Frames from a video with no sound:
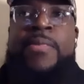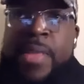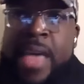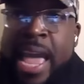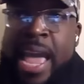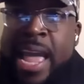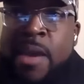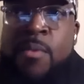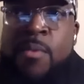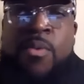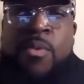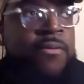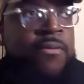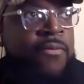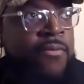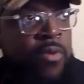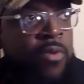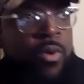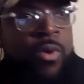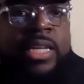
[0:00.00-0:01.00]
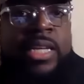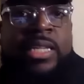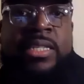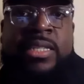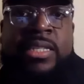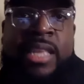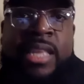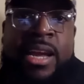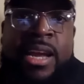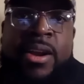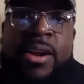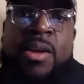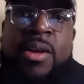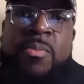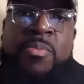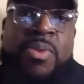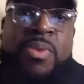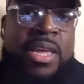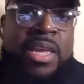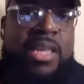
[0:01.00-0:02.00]
they would voice their
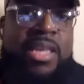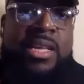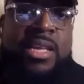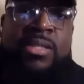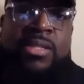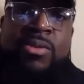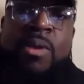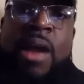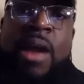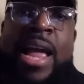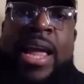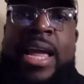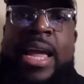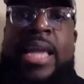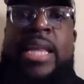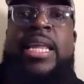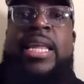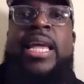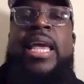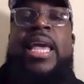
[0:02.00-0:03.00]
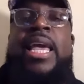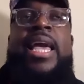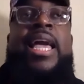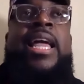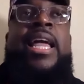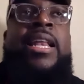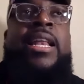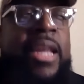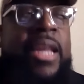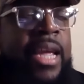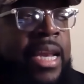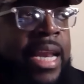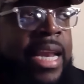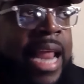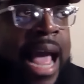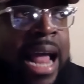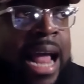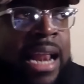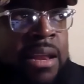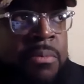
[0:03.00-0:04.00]
opinions right and and and
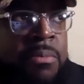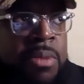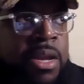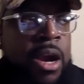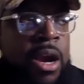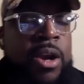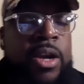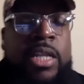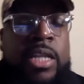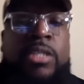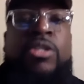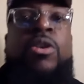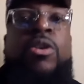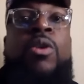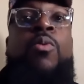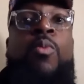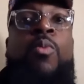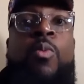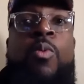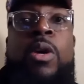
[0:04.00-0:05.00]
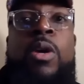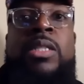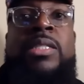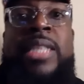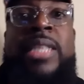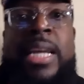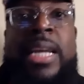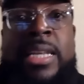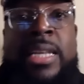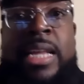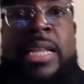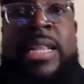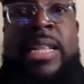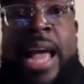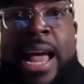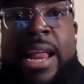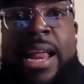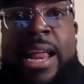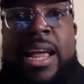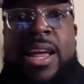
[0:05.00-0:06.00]
it had to be heard and so once they did
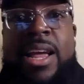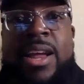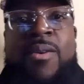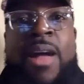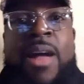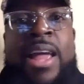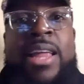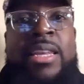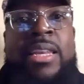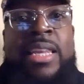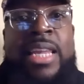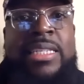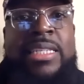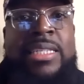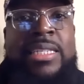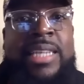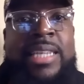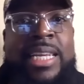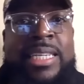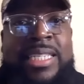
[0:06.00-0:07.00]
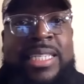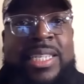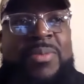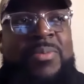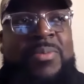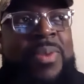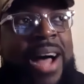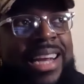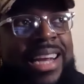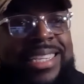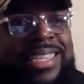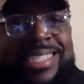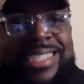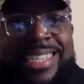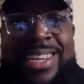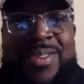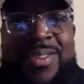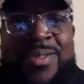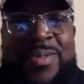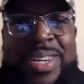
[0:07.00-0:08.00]
that right legislation and
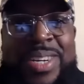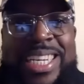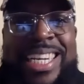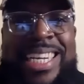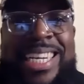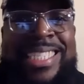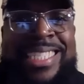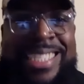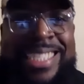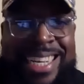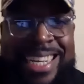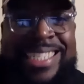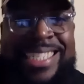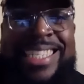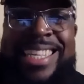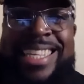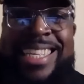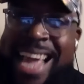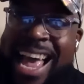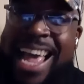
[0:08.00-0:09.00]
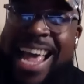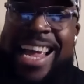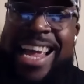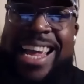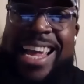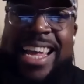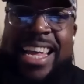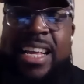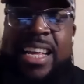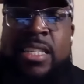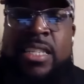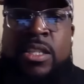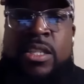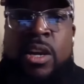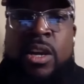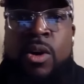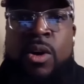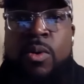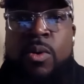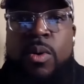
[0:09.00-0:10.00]
policy would adjust to that and
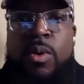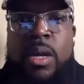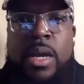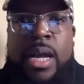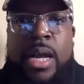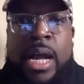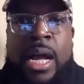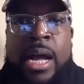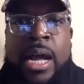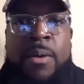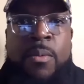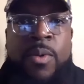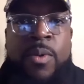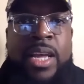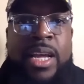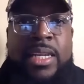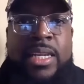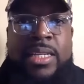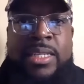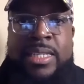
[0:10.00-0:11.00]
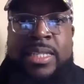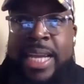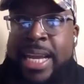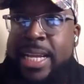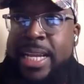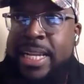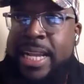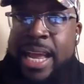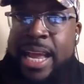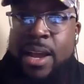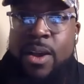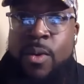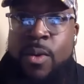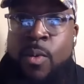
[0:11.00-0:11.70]
so um, we oh. understand oh that